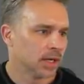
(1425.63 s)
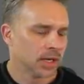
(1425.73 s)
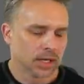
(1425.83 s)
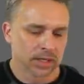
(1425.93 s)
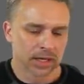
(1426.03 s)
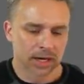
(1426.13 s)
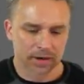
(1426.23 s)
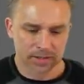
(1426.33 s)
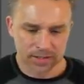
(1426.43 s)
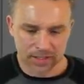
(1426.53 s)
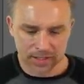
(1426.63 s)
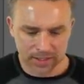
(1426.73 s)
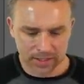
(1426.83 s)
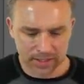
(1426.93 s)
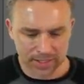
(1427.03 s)
yeah,
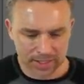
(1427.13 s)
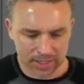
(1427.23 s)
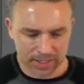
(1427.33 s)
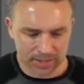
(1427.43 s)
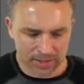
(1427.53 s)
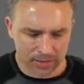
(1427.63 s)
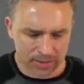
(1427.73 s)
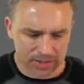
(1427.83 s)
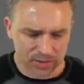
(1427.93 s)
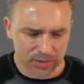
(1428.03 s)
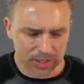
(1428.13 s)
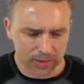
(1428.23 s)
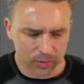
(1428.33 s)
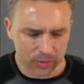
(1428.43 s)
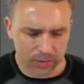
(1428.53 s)
Arsalan, yeah, it gets always tricky
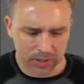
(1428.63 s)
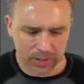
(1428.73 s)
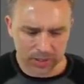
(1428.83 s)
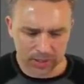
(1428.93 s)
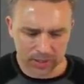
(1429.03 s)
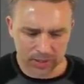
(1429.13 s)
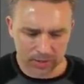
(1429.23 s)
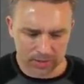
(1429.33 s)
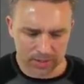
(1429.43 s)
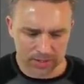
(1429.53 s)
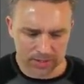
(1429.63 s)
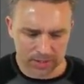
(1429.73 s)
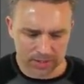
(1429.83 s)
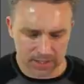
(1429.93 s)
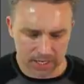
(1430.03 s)
when we, Arsalan
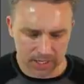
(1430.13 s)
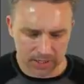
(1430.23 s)
says like,